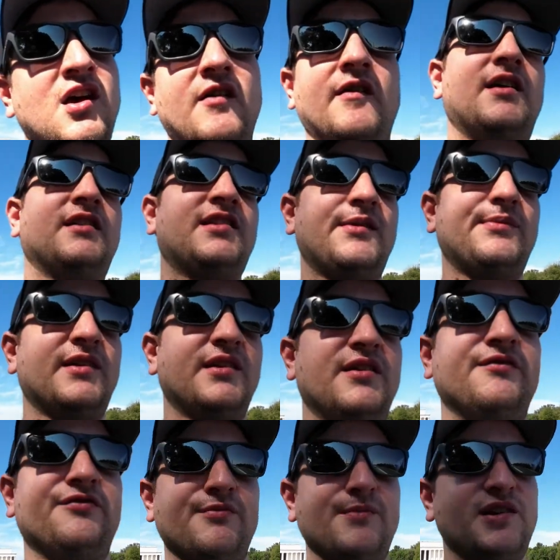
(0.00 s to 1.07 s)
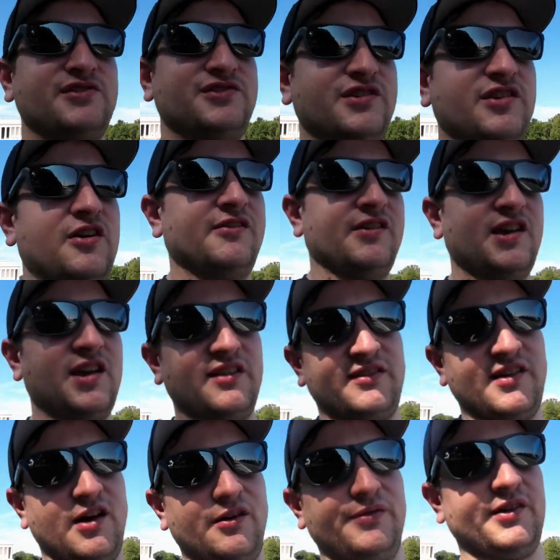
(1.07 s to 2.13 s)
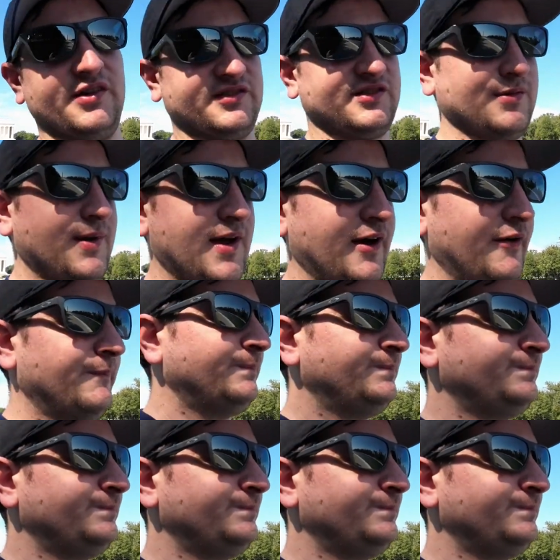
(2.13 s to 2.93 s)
a lot of times that information already gets out there somehow.